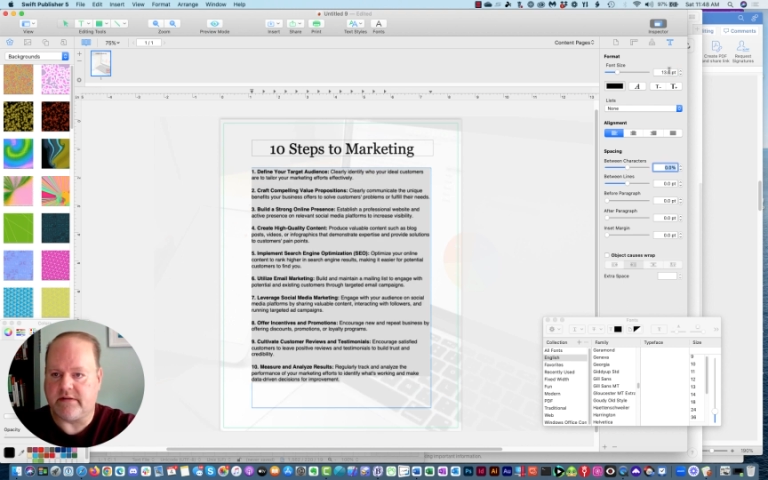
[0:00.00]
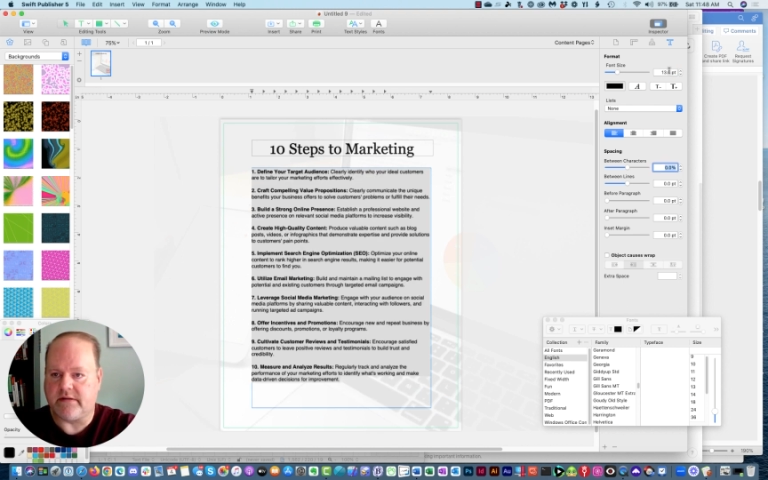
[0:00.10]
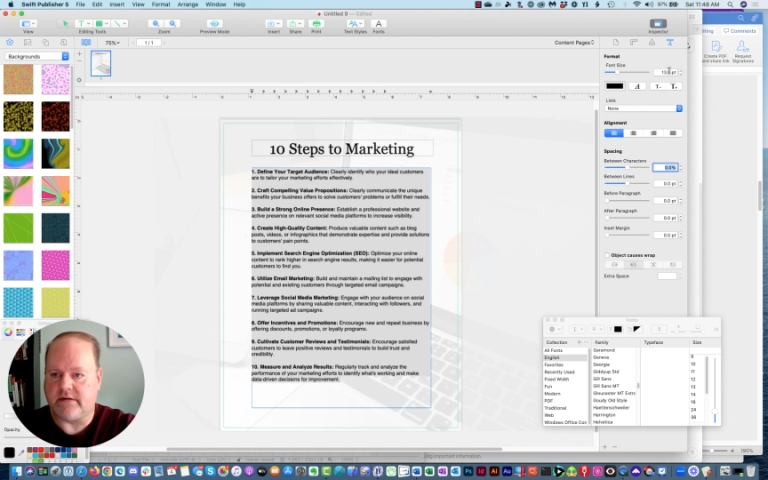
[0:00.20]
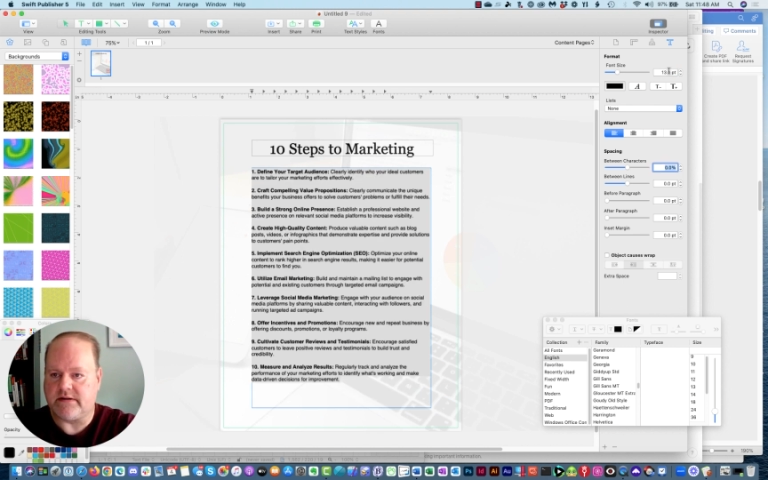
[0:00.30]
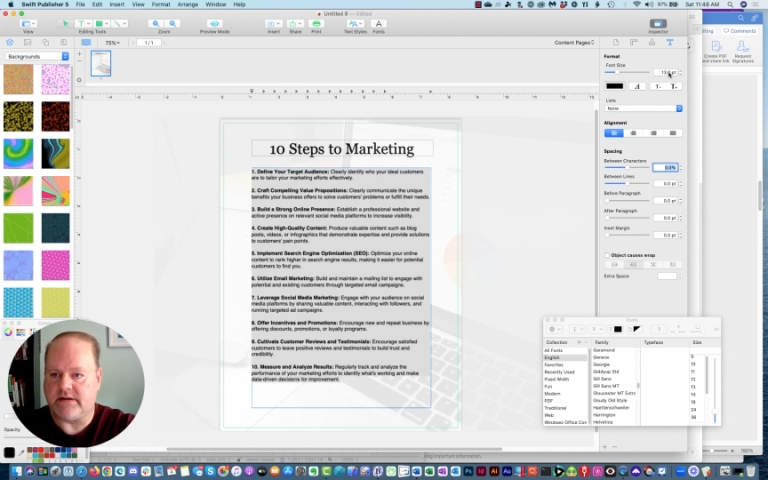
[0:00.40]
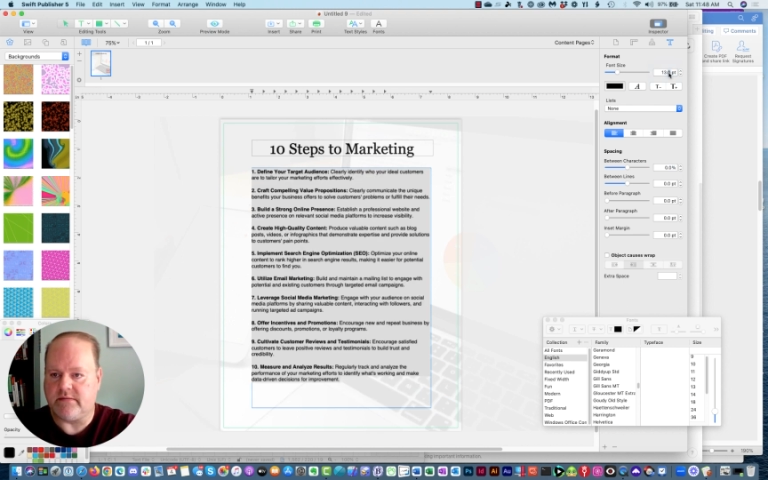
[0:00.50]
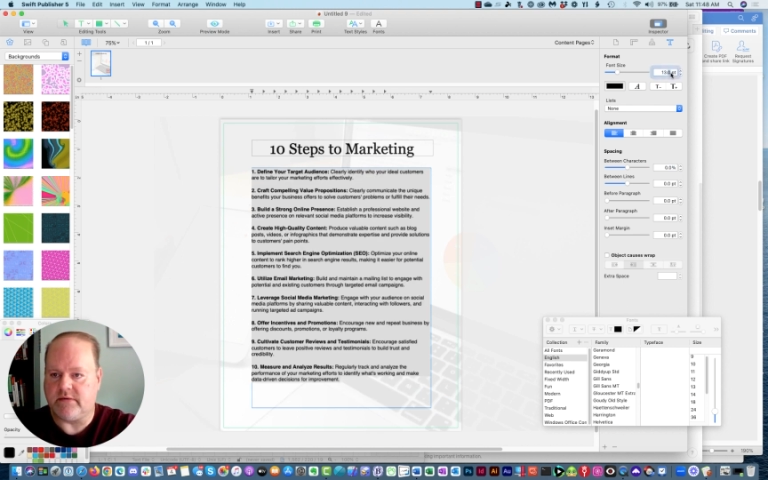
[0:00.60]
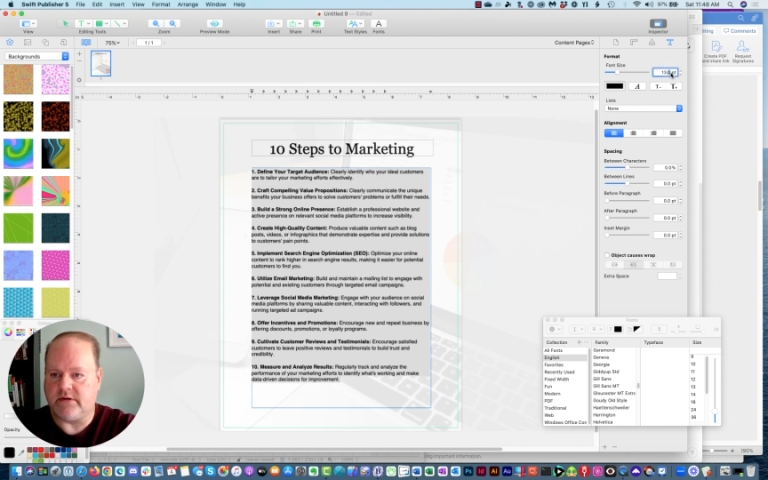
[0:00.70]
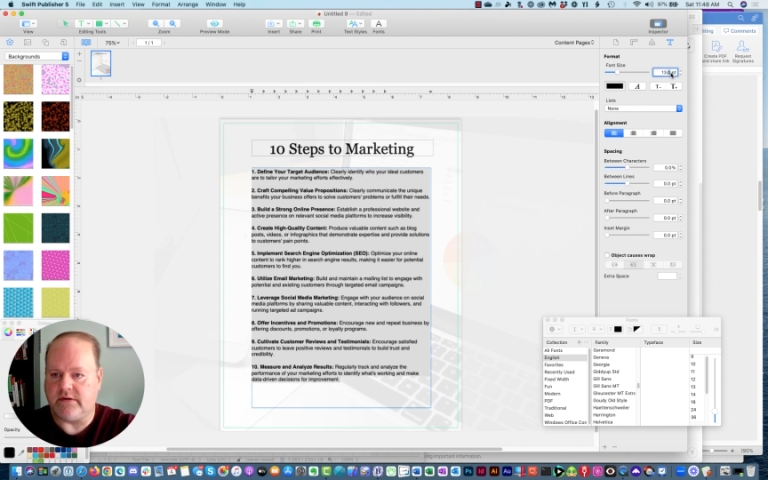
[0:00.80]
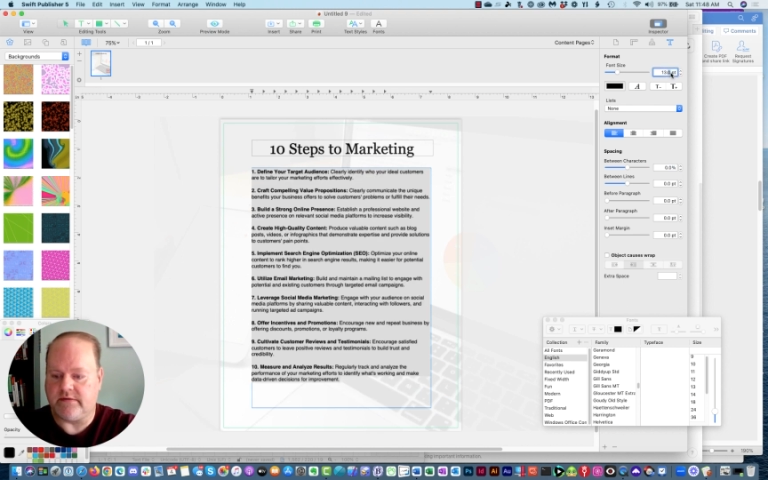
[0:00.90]

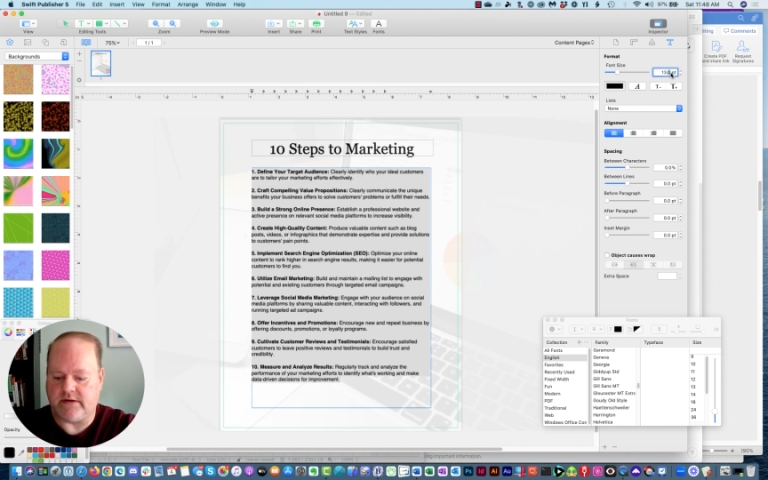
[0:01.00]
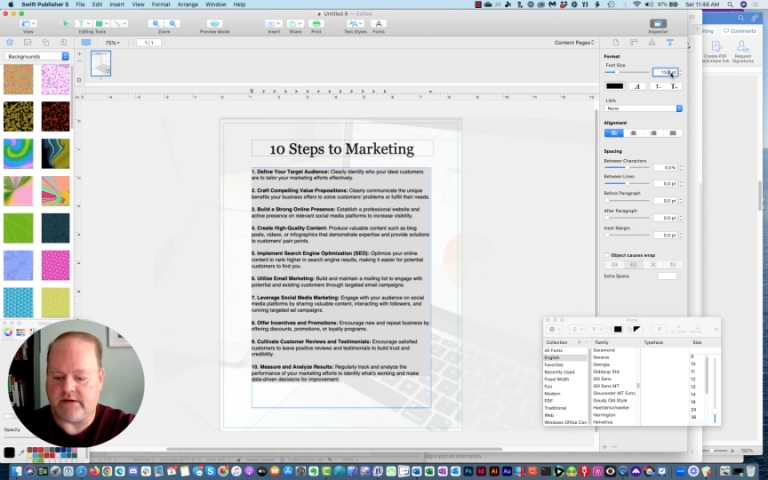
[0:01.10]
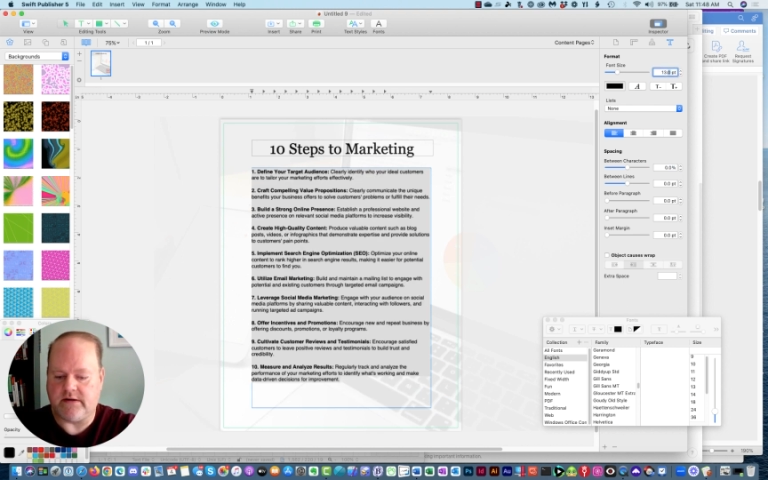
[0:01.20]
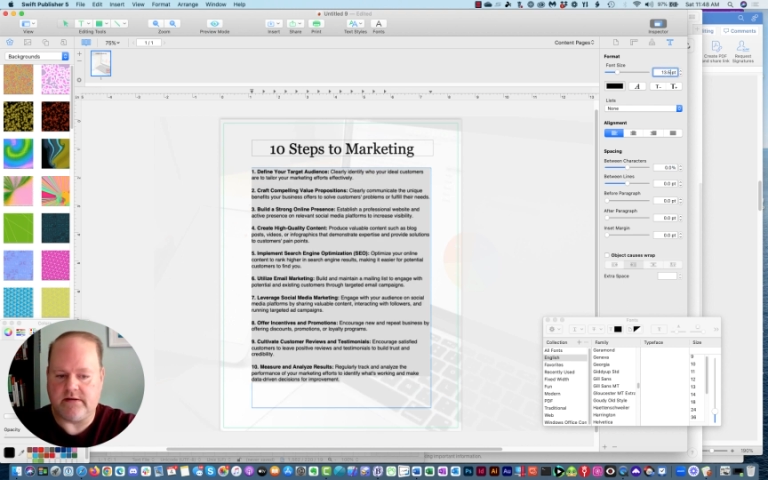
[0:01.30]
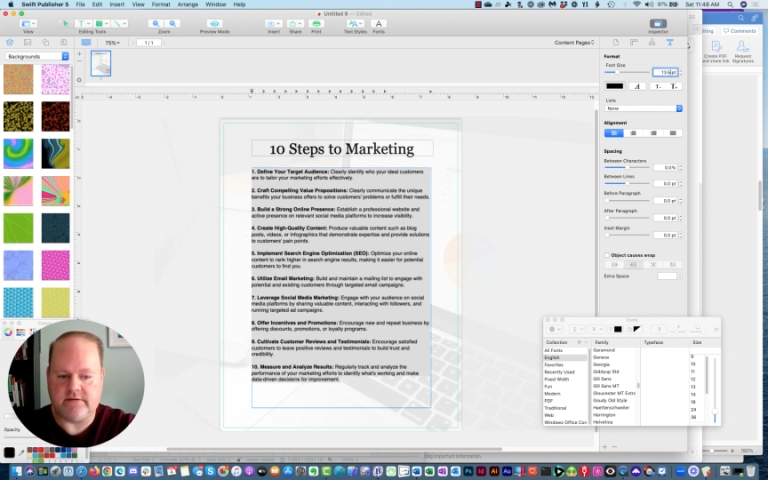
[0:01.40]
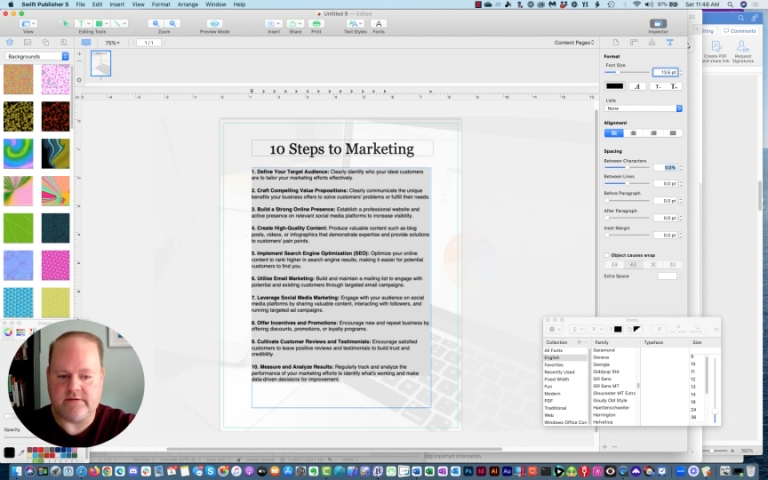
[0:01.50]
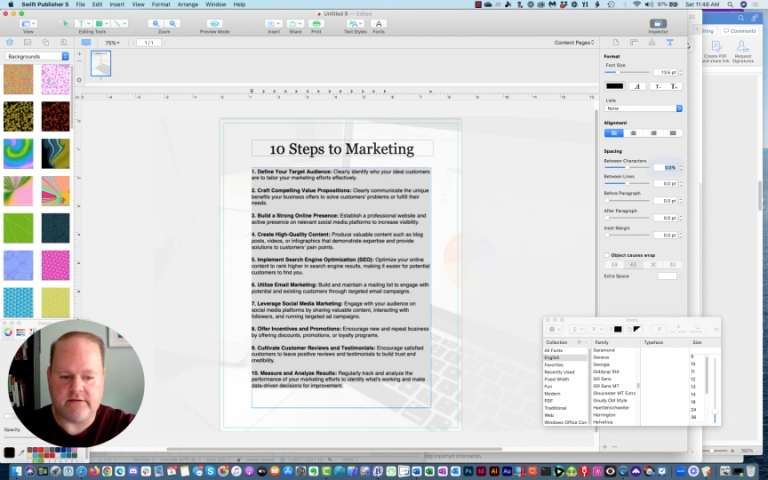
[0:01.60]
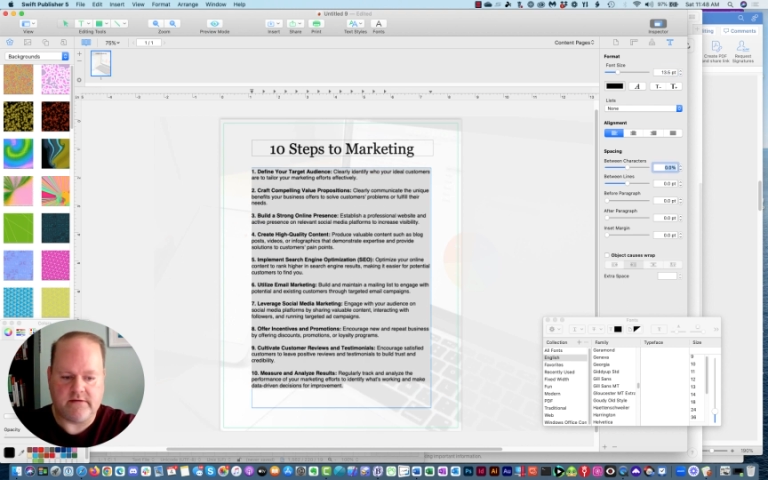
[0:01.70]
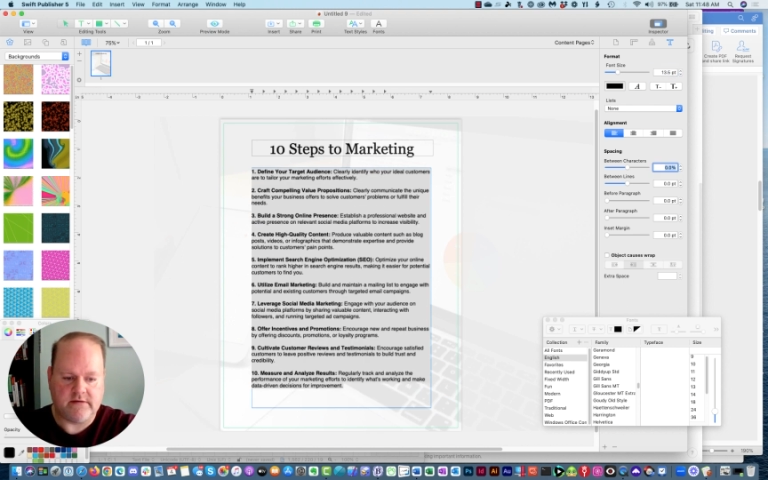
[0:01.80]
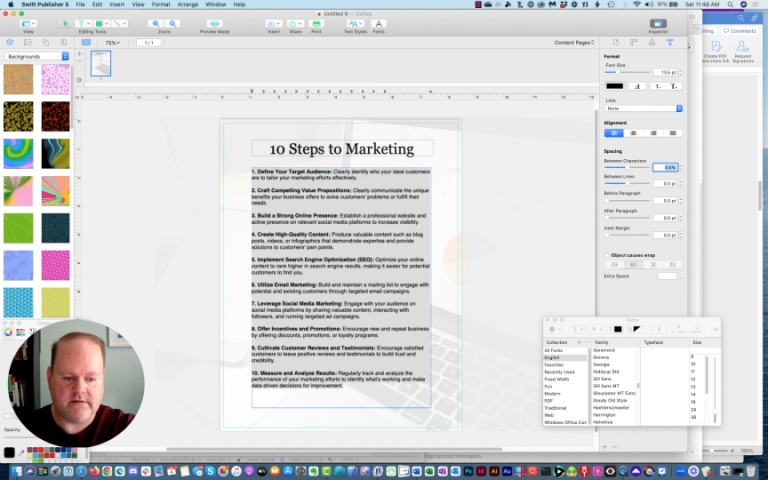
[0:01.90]
13.5.
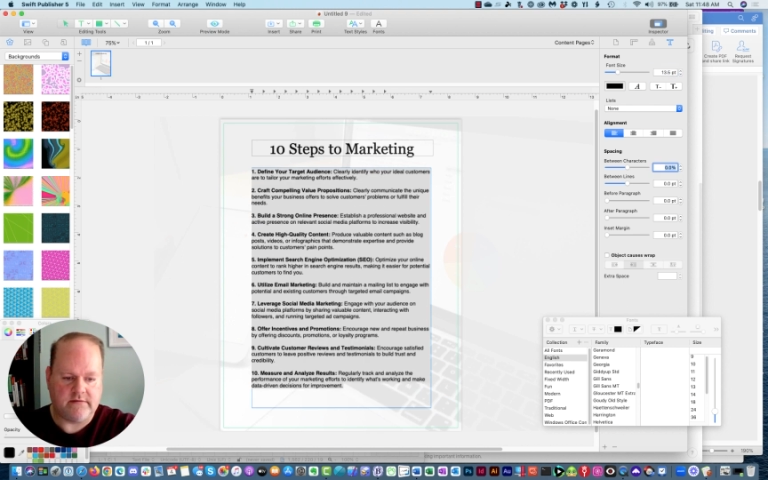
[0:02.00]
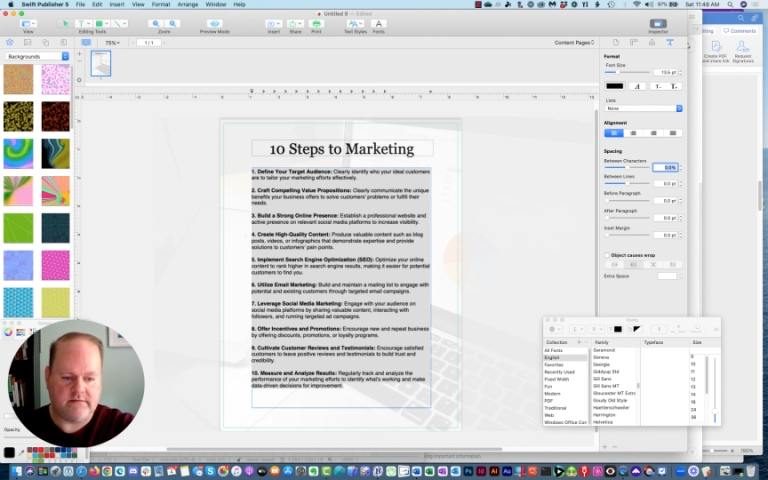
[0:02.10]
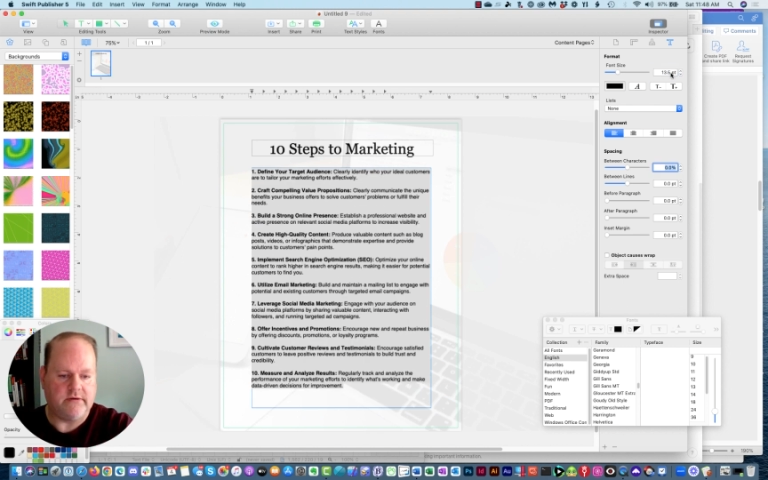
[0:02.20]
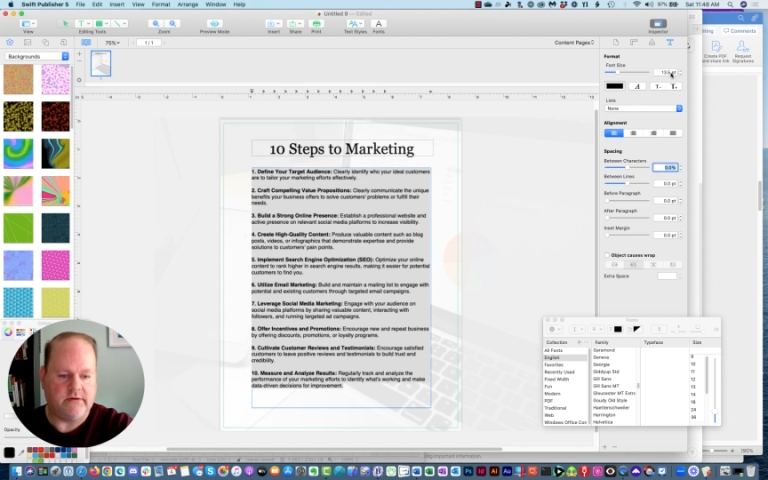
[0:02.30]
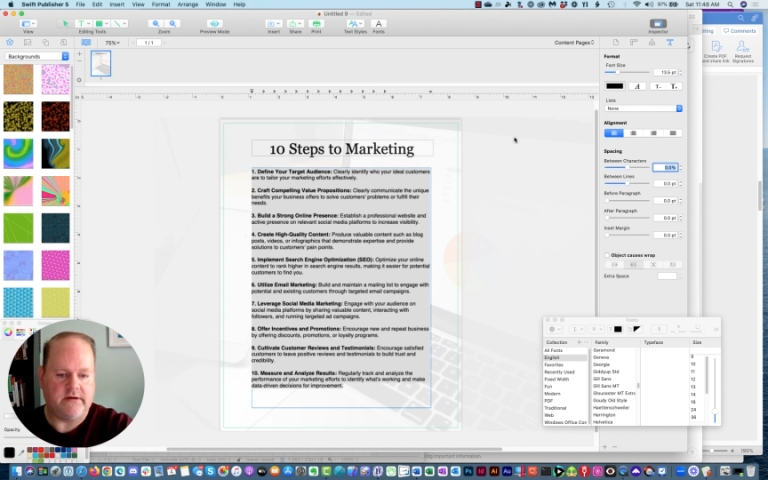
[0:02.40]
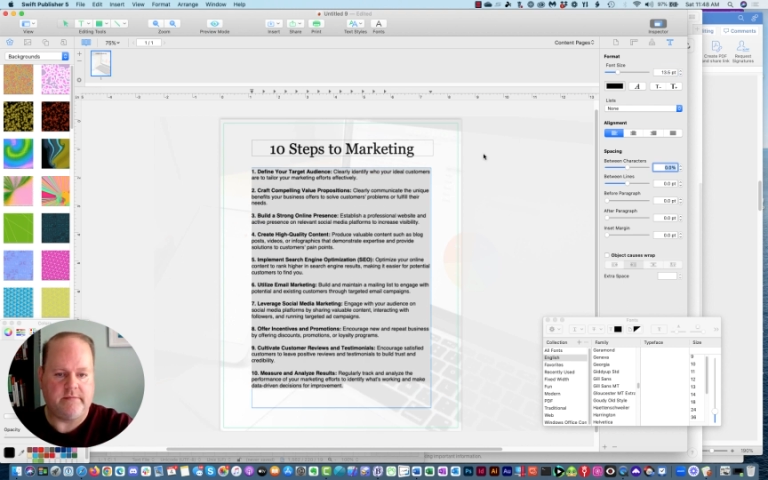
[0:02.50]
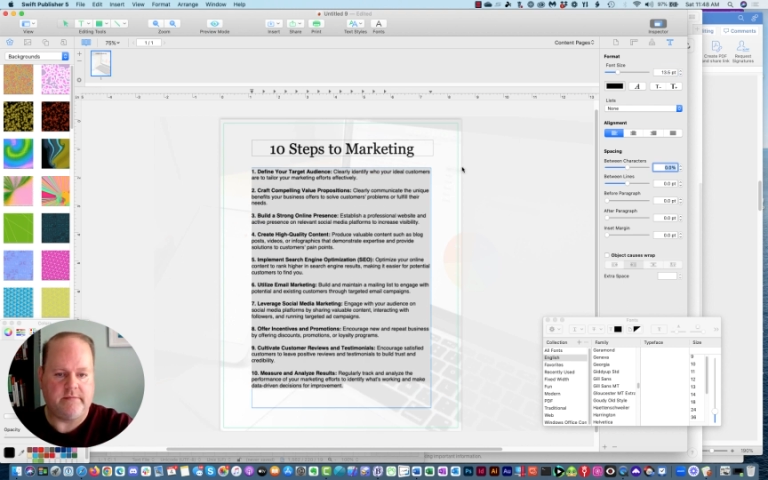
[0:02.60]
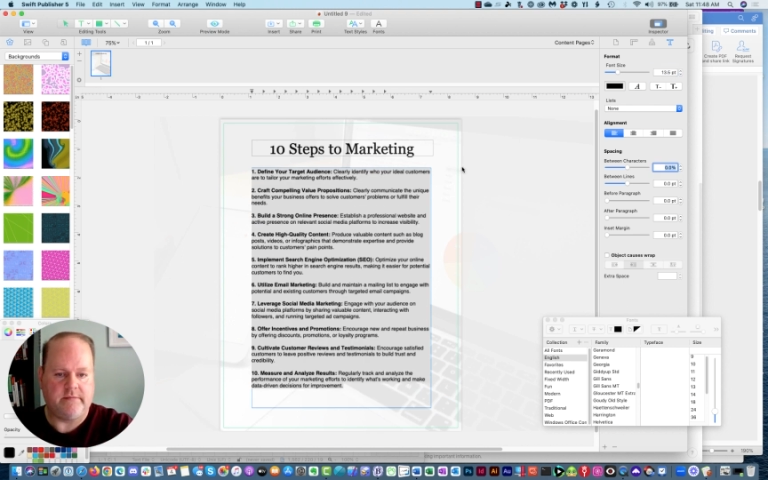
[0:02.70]
There we go.